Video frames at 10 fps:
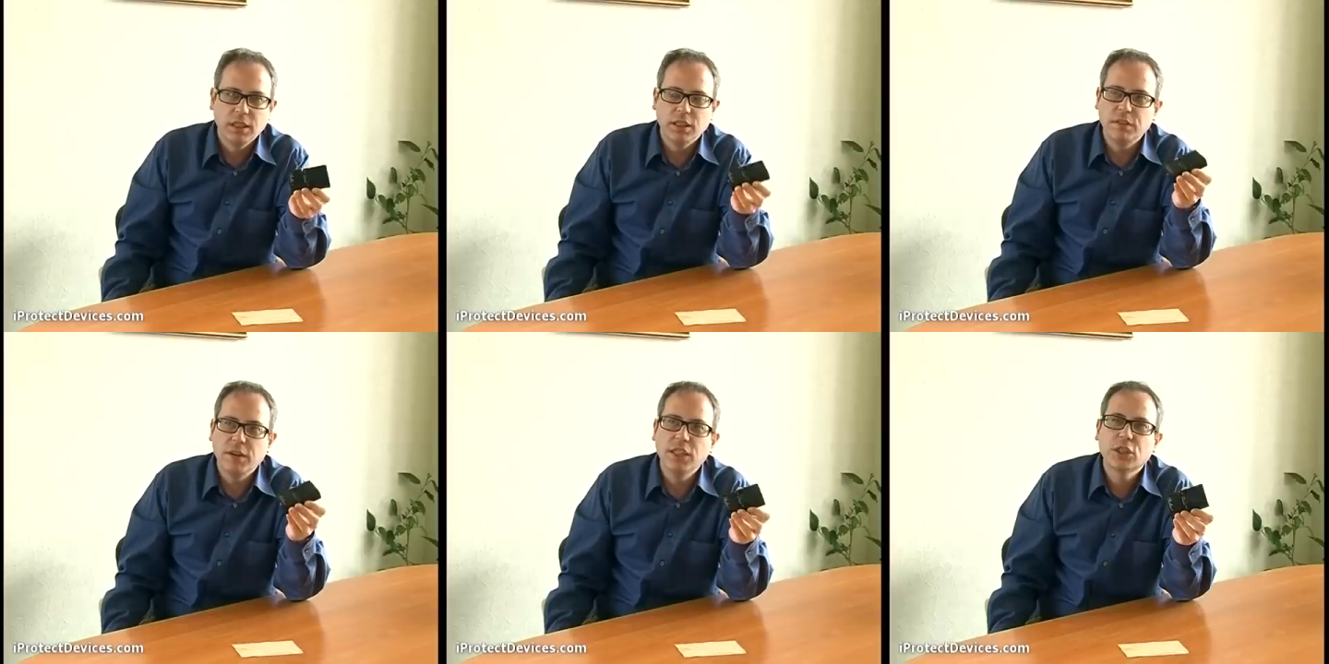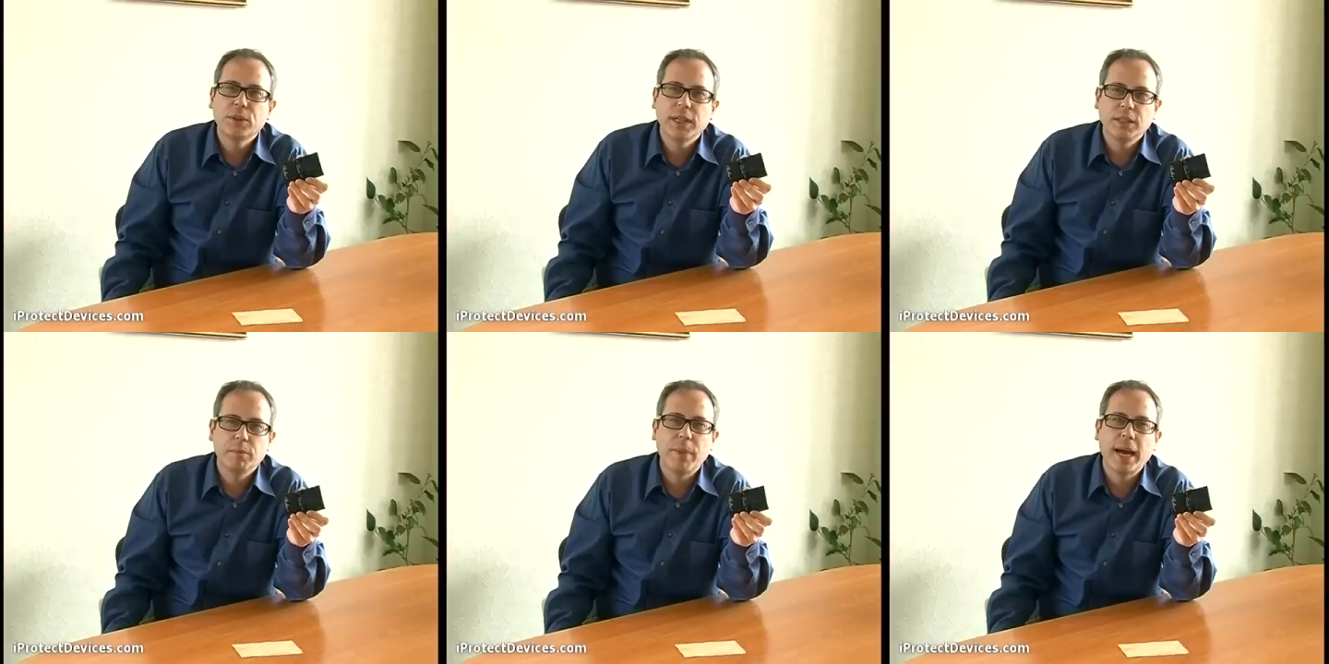The device creates
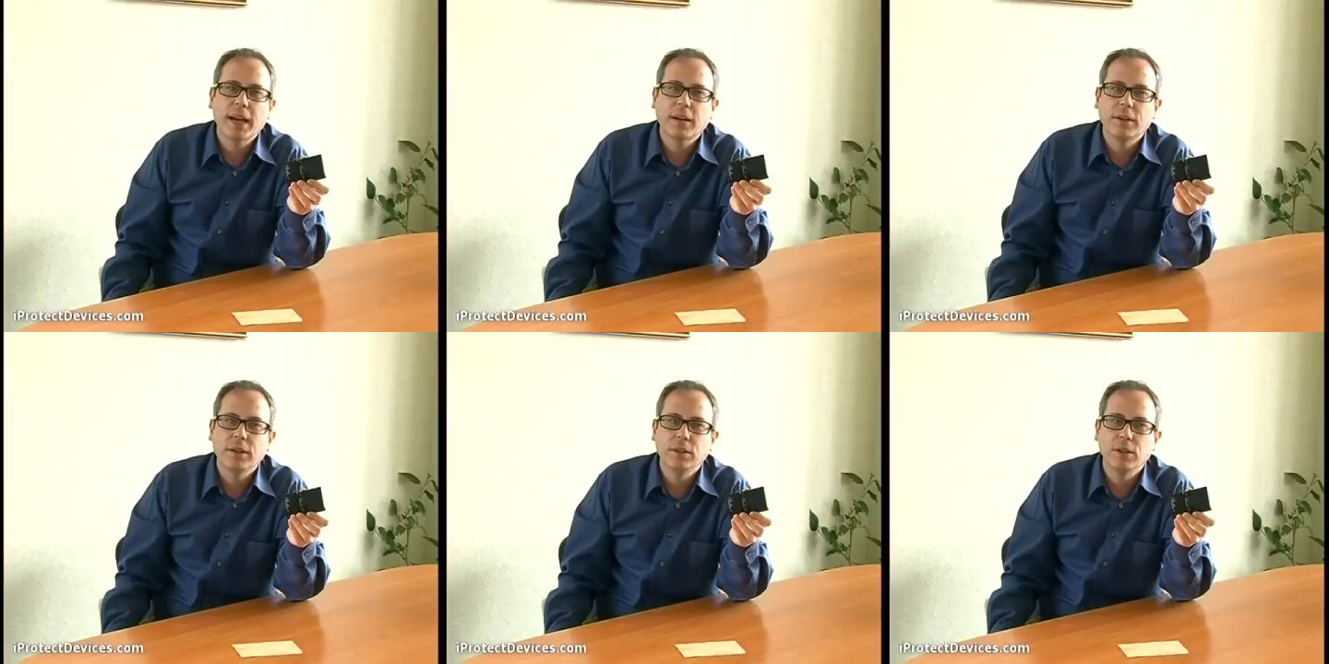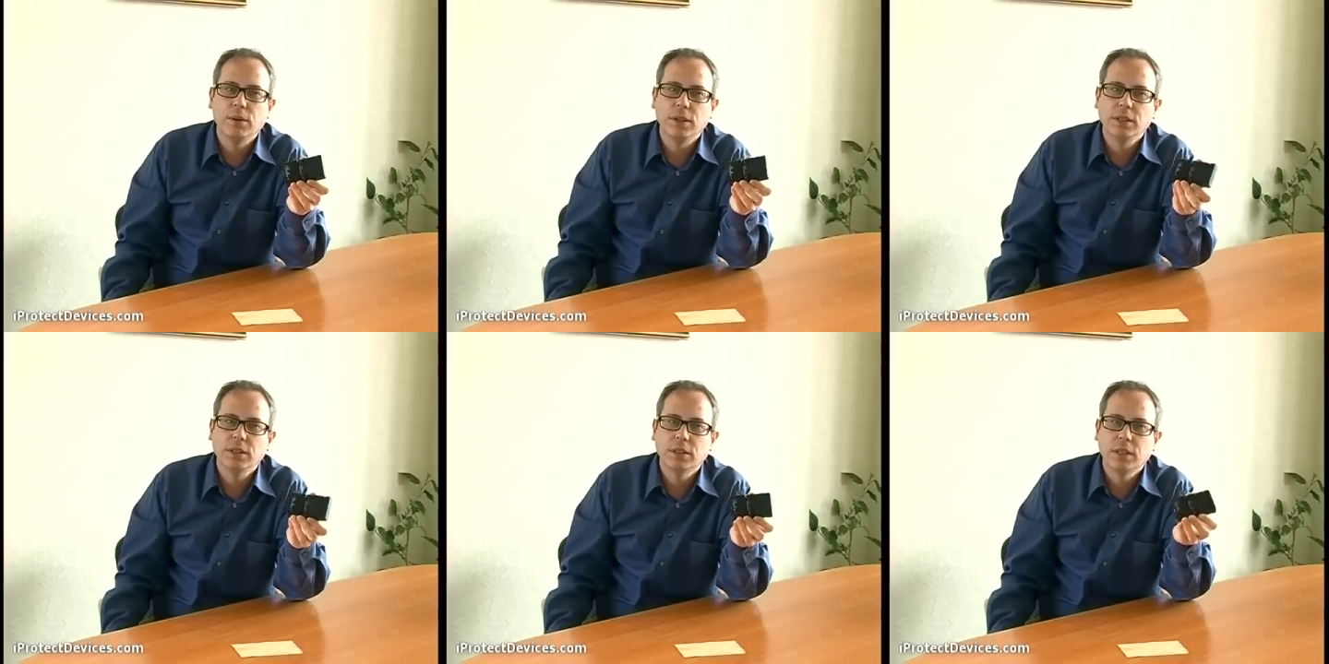background noise,
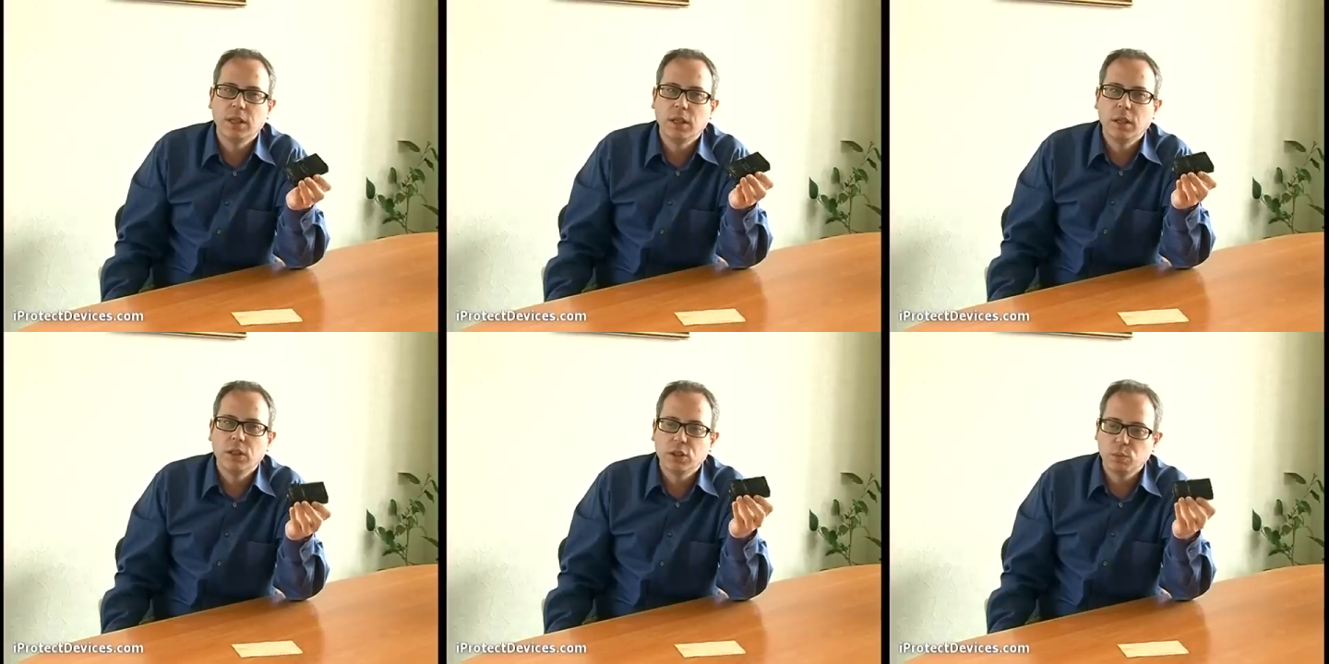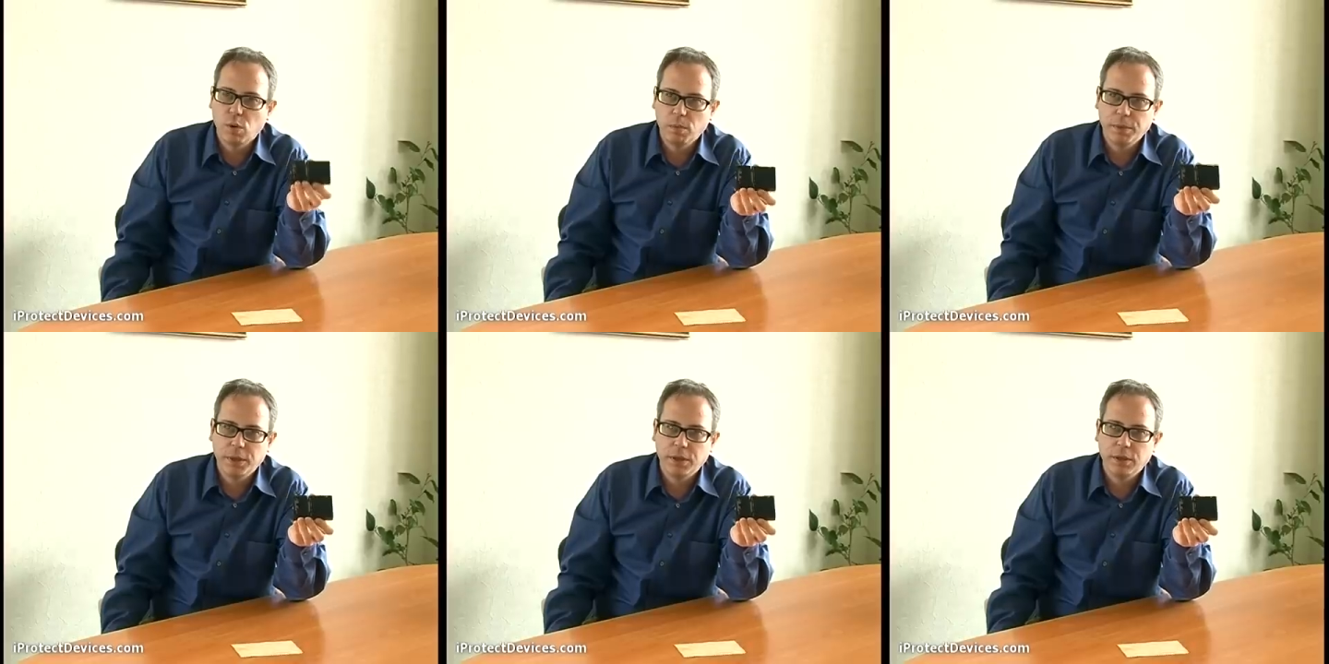
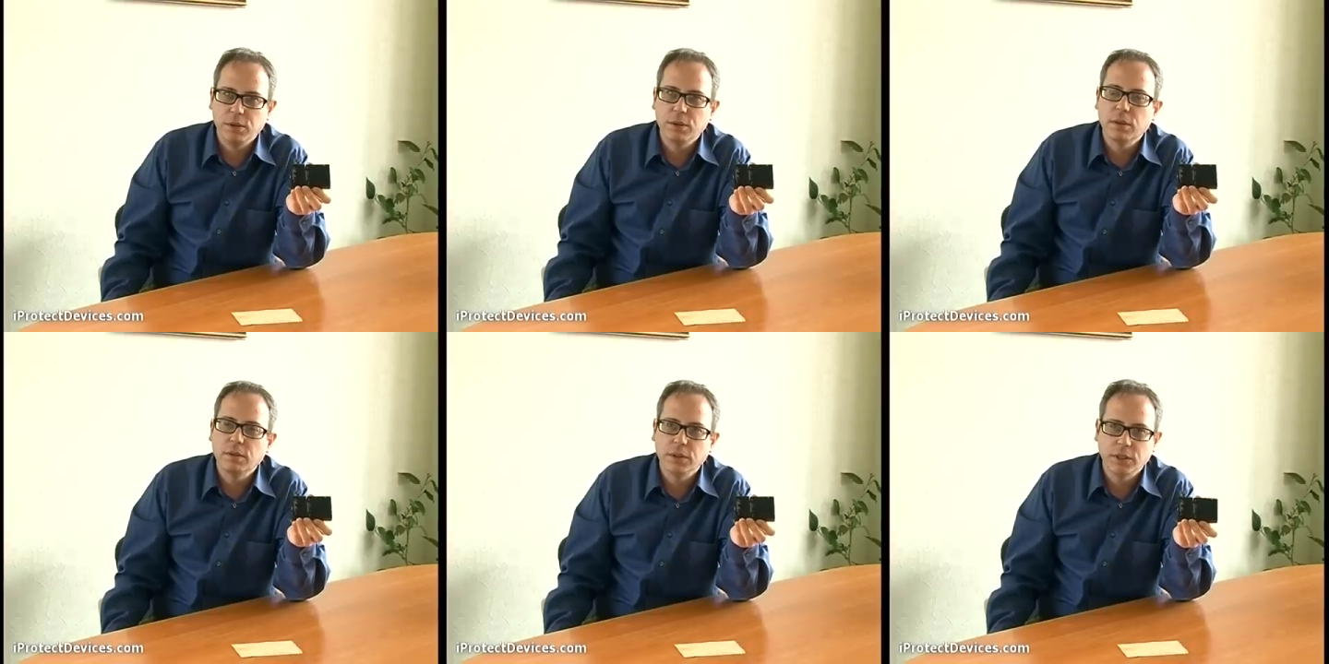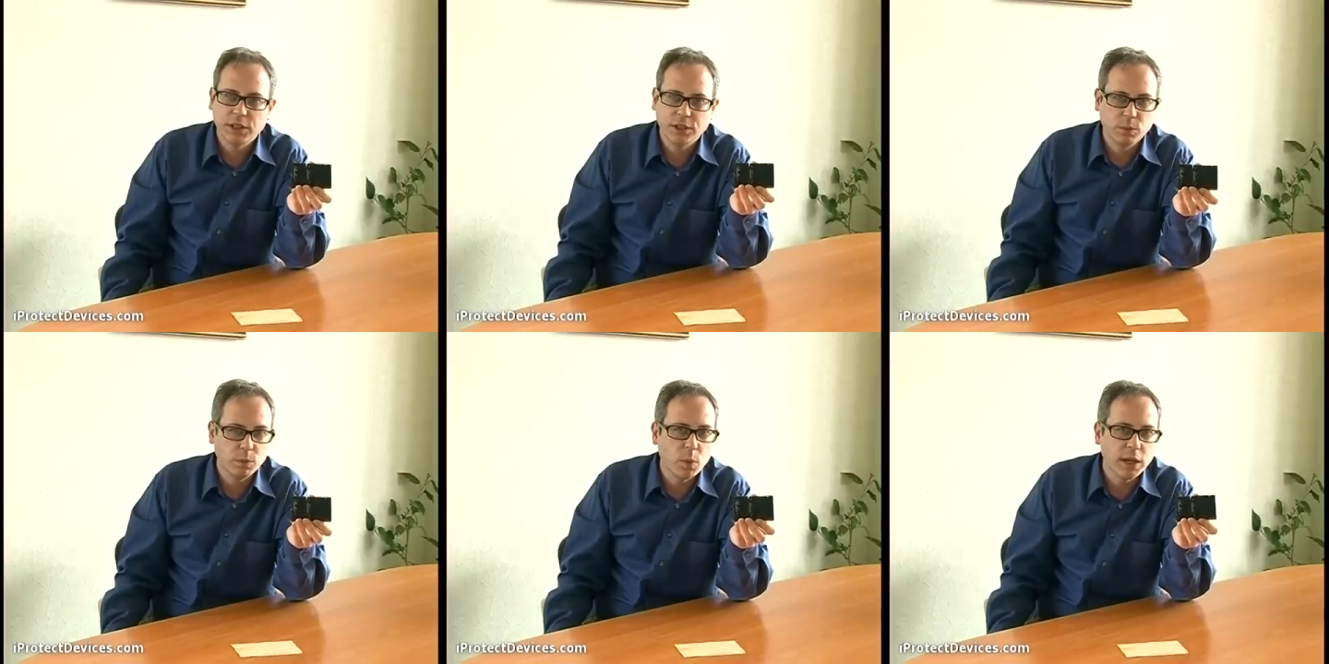swamping your conversation
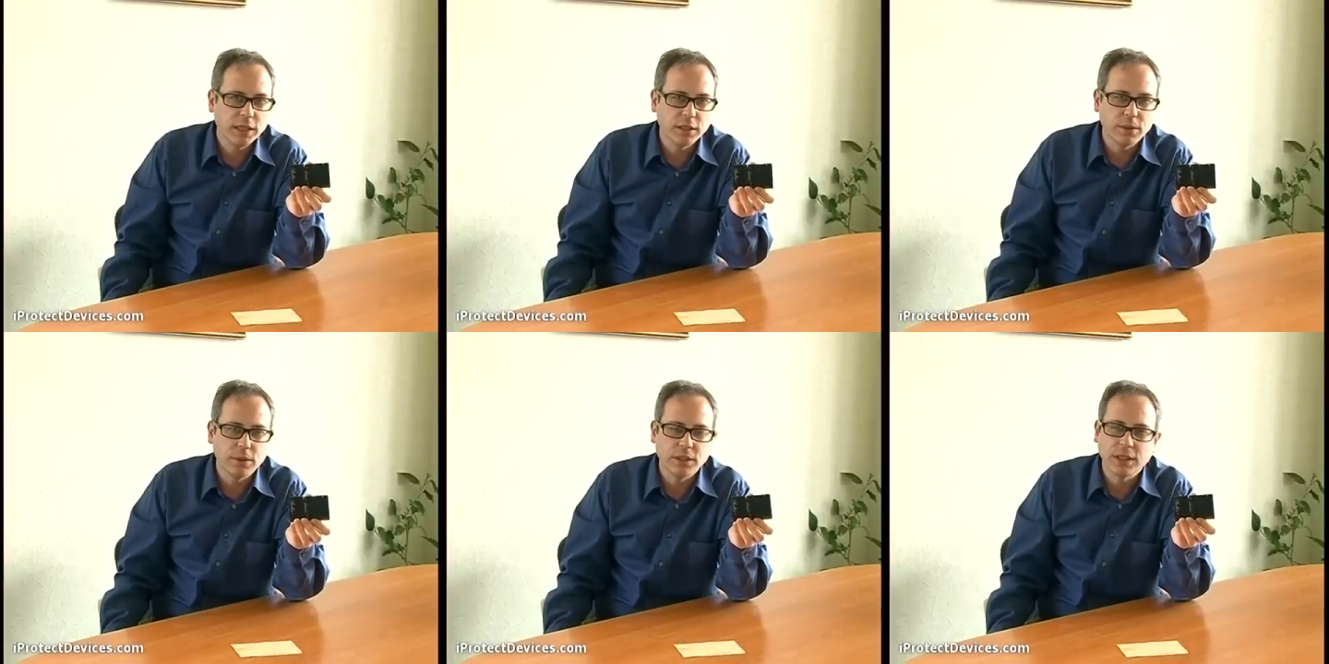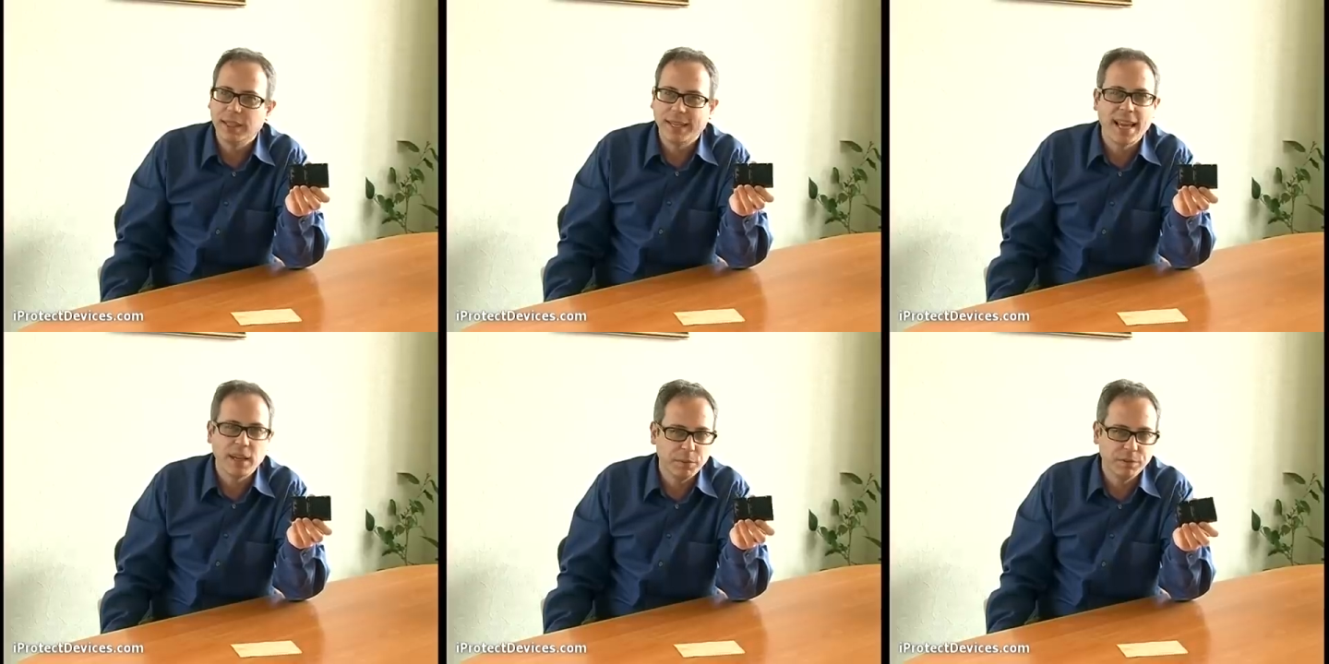with white noise that
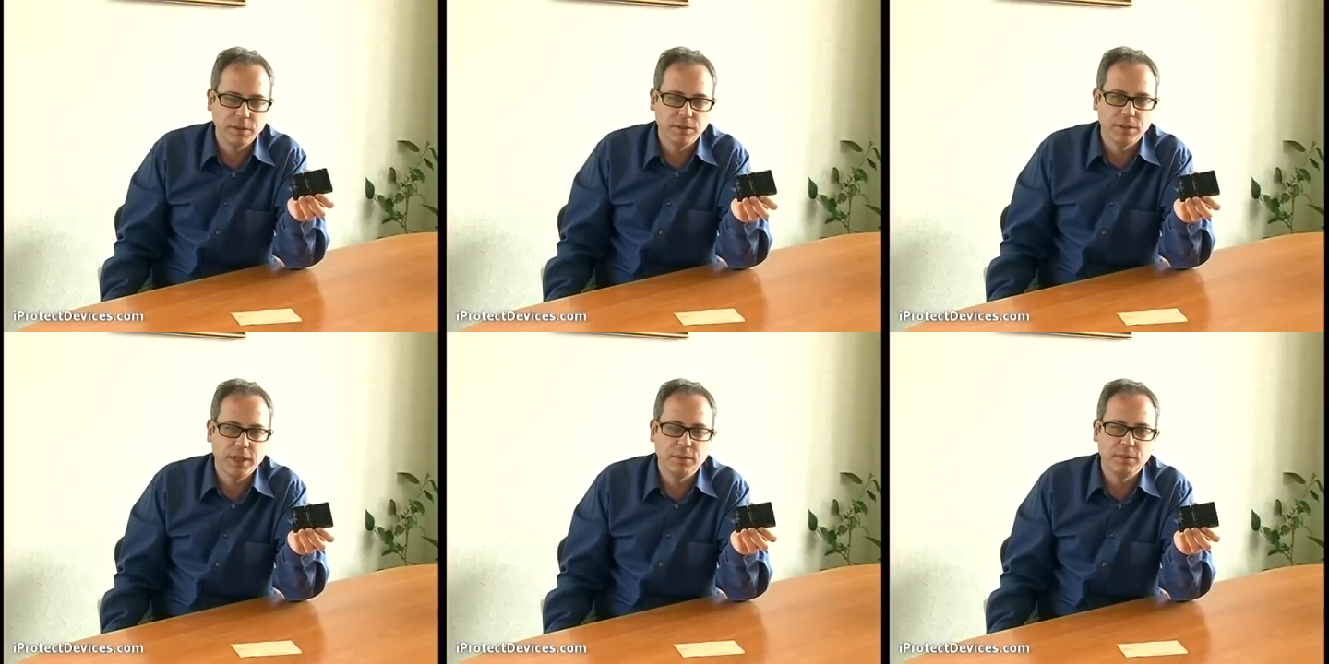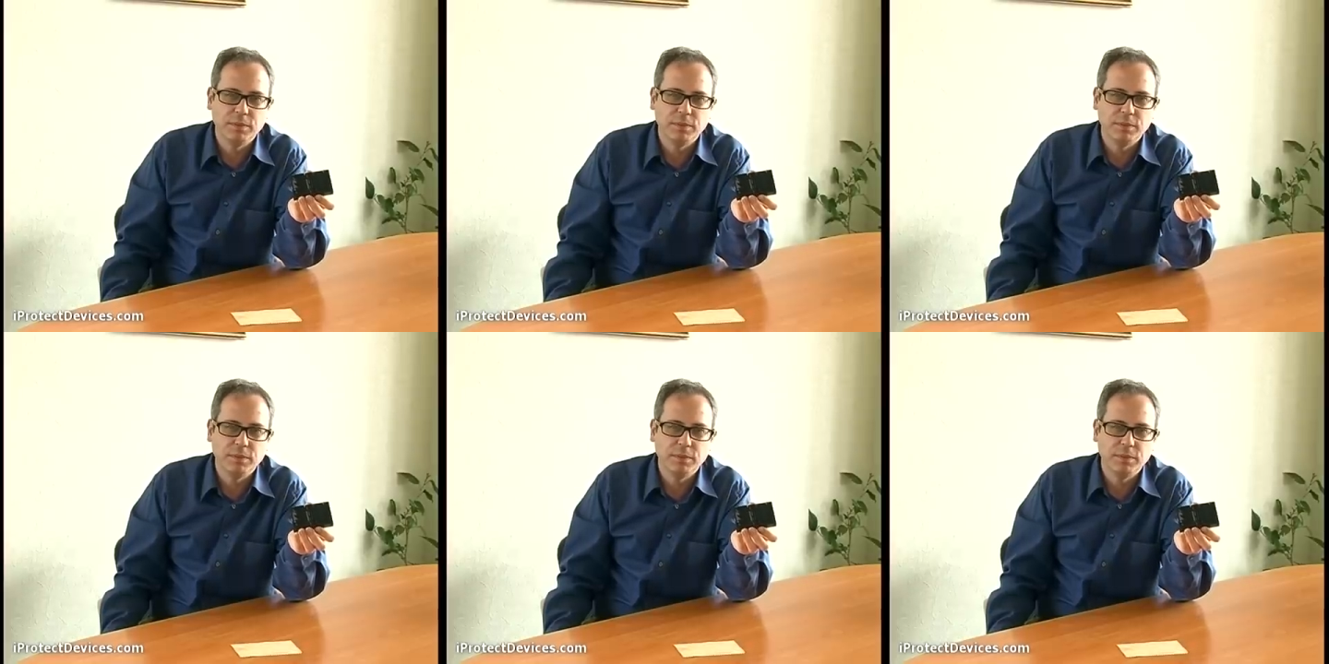can't be filtered out.